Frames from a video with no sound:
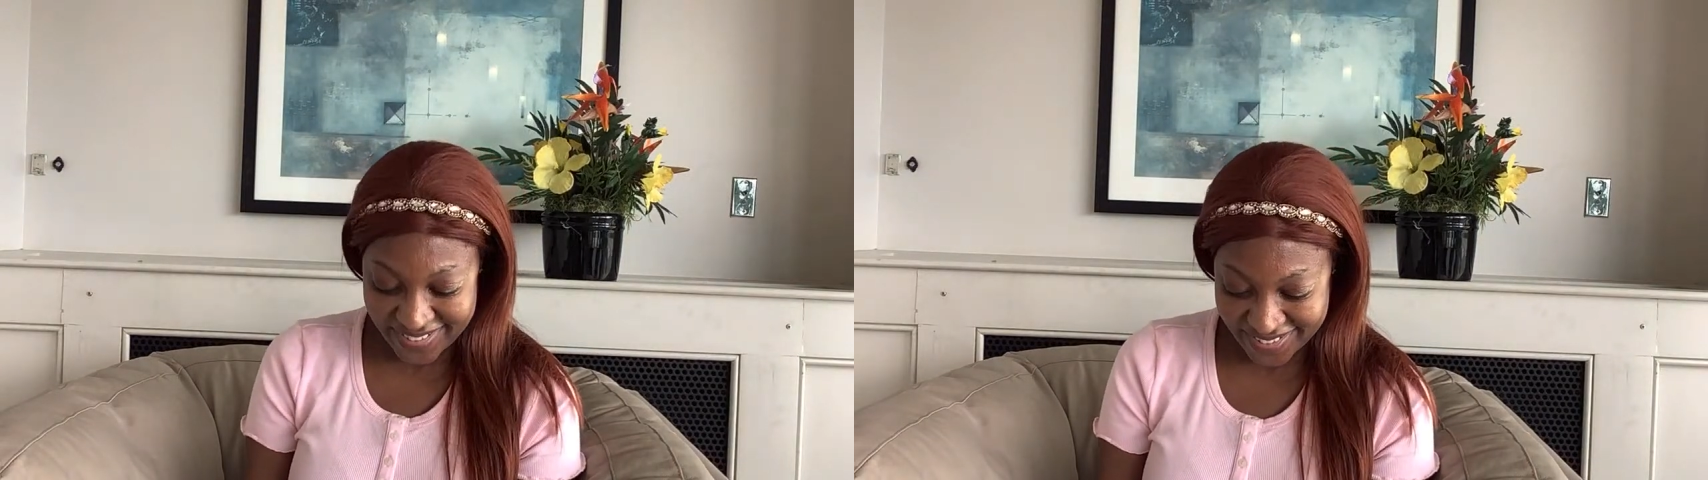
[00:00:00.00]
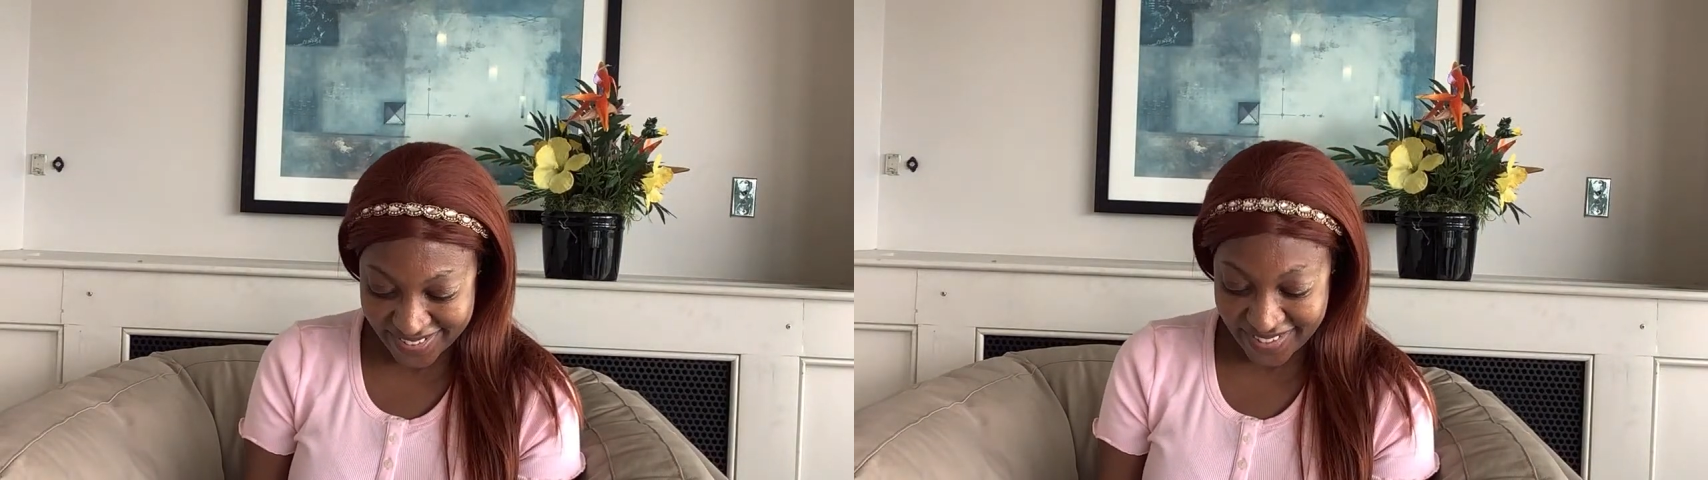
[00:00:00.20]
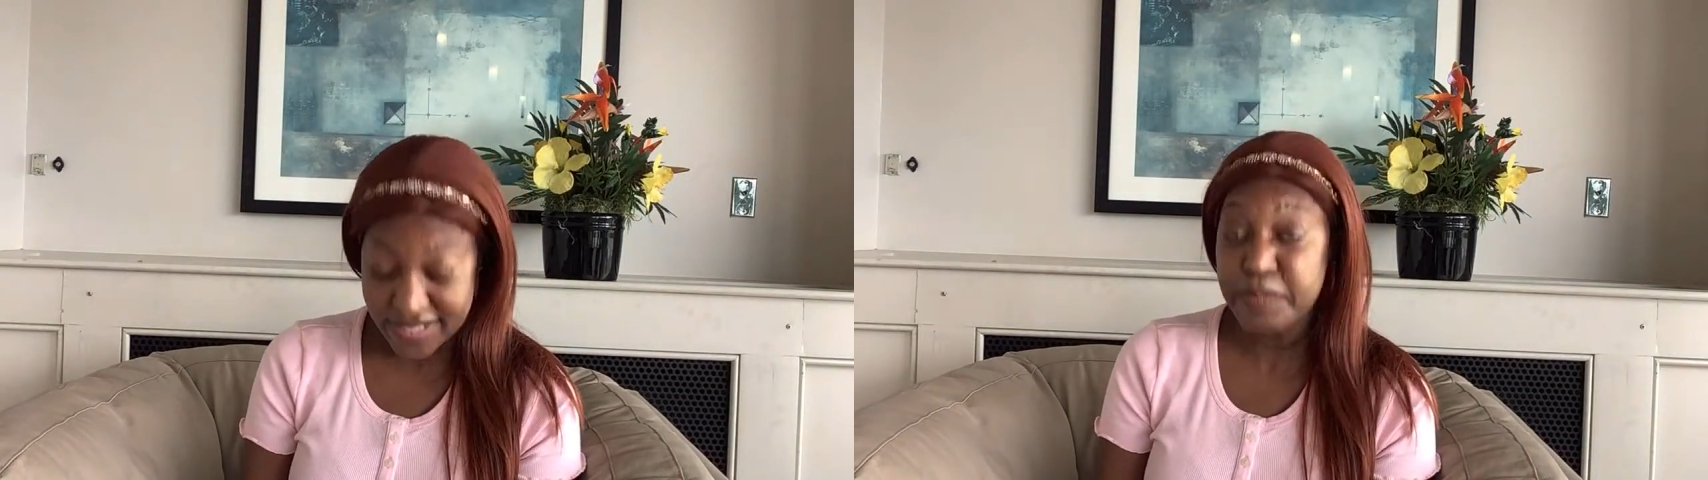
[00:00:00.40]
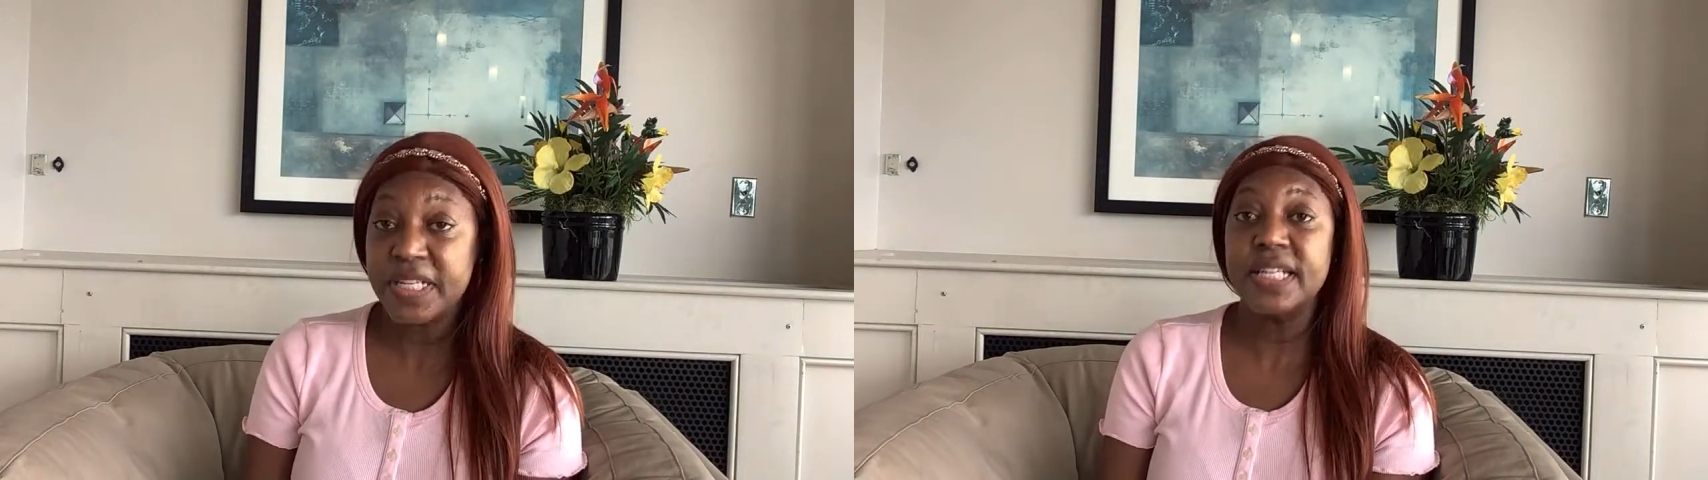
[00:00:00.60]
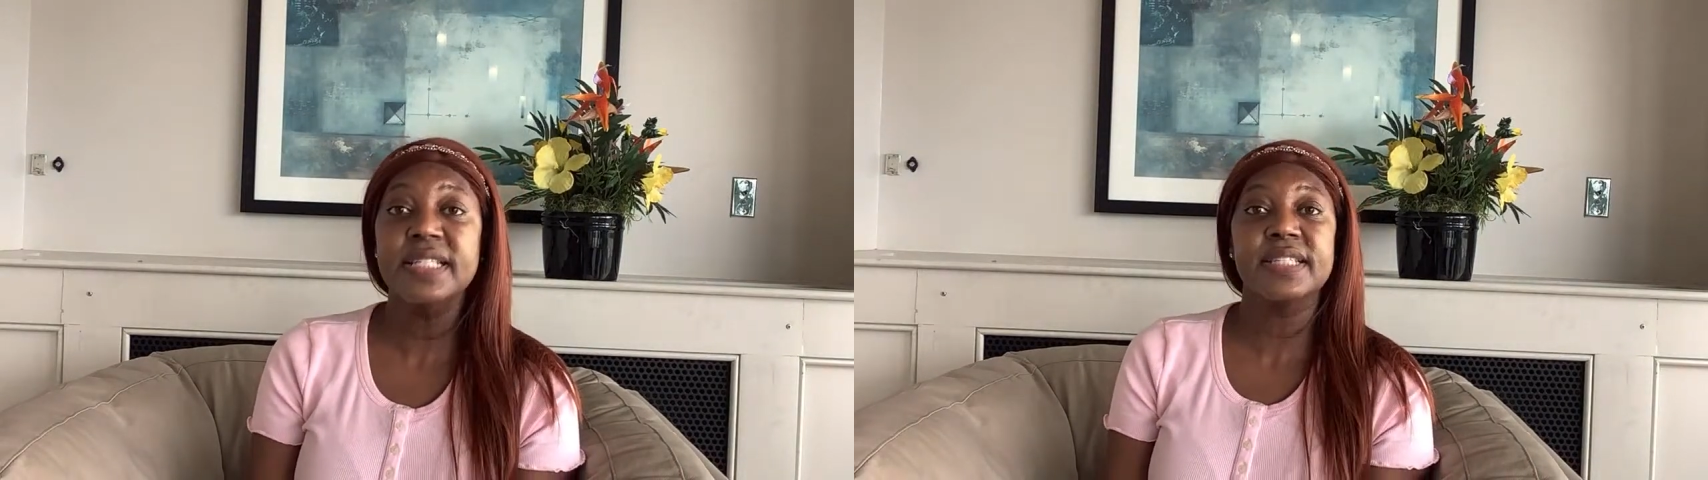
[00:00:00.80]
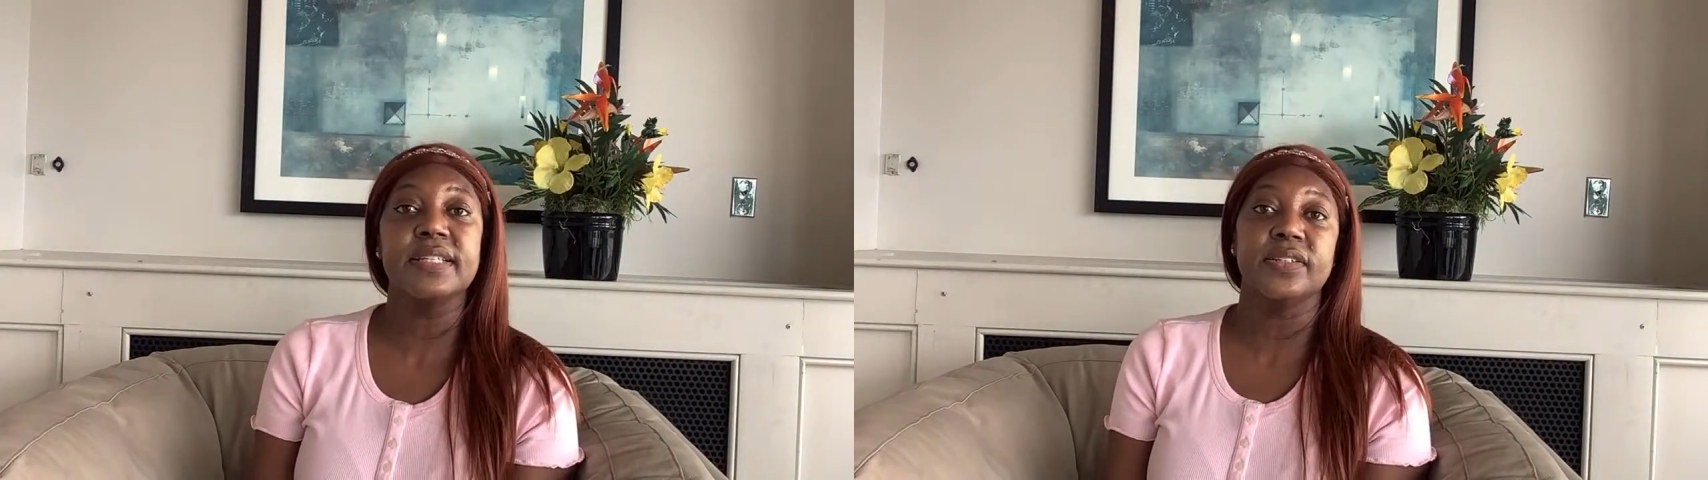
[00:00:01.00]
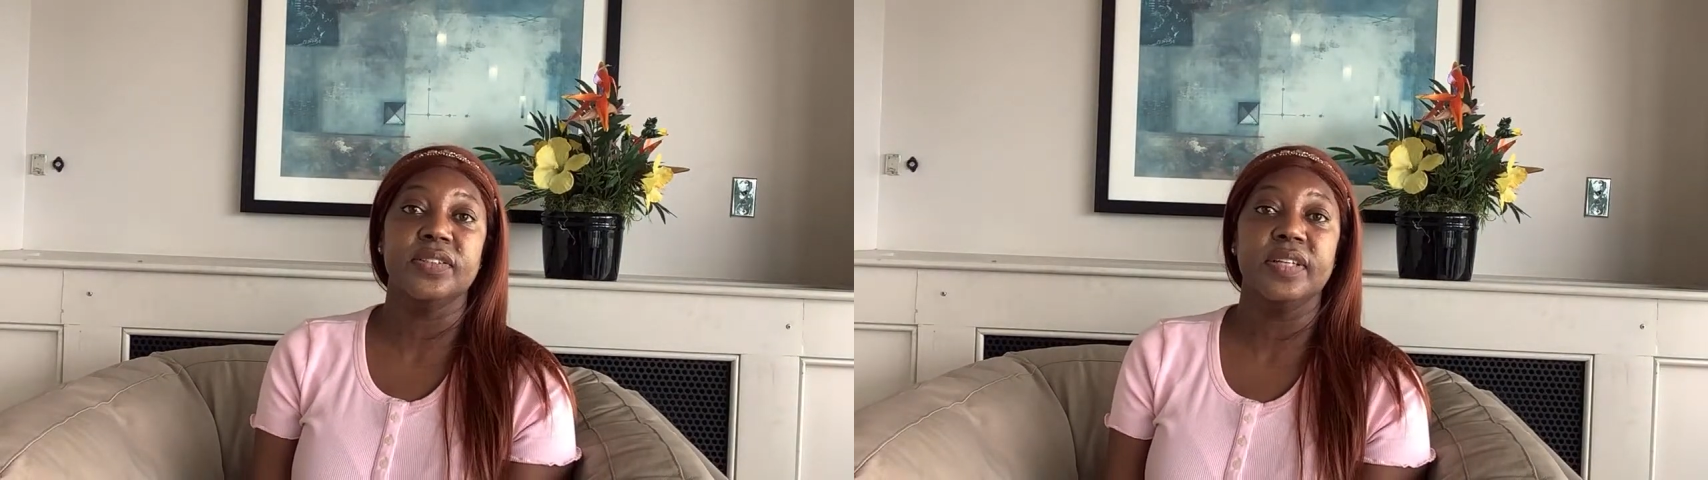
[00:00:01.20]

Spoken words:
It's like this, but it is legal.